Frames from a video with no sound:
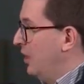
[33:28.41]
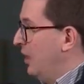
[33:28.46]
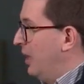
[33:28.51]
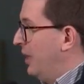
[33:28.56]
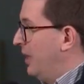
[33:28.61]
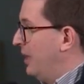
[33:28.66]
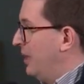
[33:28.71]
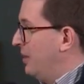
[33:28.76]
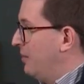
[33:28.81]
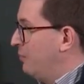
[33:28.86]

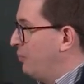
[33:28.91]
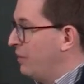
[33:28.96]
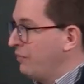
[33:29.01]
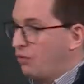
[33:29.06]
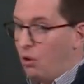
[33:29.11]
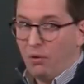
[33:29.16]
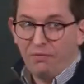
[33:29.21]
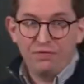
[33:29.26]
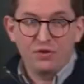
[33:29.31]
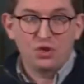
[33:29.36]
Uh, we've
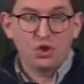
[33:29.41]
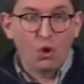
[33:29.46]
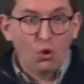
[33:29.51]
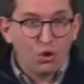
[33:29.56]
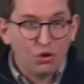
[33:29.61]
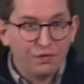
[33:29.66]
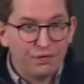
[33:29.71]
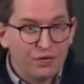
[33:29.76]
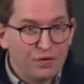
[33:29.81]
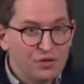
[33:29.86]
got
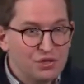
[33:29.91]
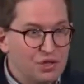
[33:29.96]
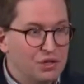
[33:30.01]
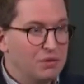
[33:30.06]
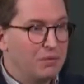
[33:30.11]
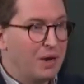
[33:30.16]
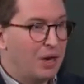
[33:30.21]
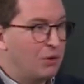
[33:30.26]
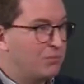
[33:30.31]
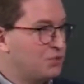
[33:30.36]
photographers
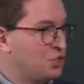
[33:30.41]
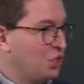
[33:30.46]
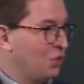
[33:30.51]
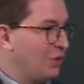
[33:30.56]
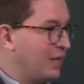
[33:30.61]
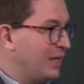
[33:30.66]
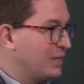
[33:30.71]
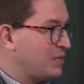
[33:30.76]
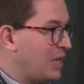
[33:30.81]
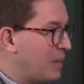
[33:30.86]
who help
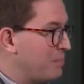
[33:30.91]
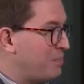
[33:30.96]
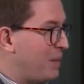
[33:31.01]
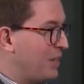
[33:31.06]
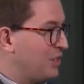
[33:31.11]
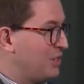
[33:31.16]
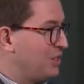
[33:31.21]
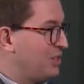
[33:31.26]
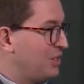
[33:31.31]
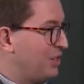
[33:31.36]
Julia take
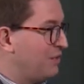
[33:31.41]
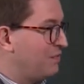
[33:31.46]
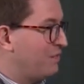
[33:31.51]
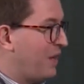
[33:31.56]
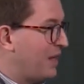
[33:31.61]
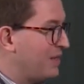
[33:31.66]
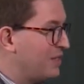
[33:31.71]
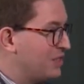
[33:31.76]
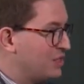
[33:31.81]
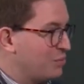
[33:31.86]
pictures at
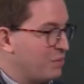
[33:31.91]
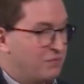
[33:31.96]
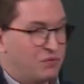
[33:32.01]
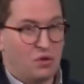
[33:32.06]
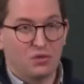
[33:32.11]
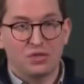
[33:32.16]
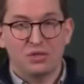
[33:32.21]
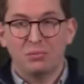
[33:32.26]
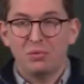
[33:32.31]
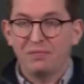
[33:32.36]
events. We've
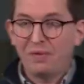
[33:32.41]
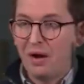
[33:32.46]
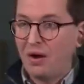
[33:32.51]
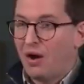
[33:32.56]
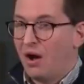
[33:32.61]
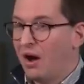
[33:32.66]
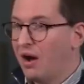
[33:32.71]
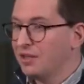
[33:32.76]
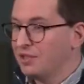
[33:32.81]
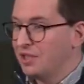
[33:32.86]
got some of our
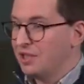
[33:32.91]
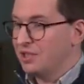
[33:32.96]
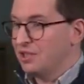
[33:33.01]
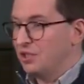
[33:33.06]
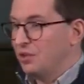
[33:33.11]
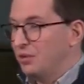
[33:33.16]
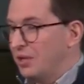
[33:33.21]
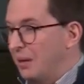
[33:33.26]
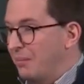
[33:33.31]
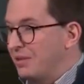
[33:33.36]

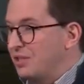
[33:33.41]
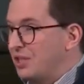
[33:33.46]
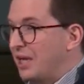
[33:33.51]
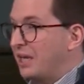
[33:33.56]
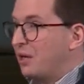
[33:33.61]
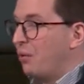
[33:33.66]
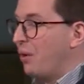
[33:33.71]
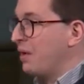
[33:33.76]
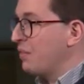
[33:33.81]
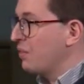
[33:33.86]
artists who come and
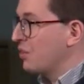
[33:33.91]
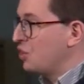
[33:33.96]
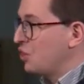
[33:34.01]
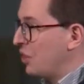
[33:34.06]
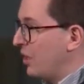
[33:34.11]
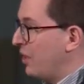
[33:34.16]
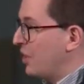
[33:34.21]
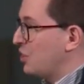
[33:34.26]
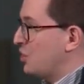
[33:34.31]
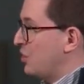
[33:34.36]
decorate the
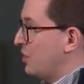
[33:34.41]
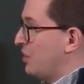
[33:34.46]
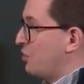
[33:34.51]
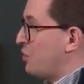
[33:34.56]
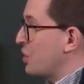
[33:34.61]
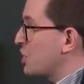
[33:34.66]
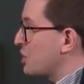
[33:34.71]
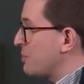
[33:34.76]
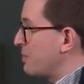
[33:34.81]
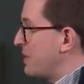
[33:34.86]
church
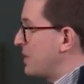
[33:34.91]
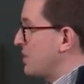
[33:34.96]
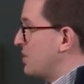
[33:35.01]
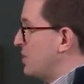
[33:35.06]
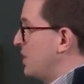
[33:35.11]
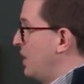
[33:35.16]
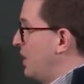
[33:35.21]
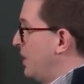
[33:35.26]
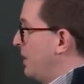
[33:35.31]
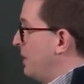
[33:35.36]
Christmas.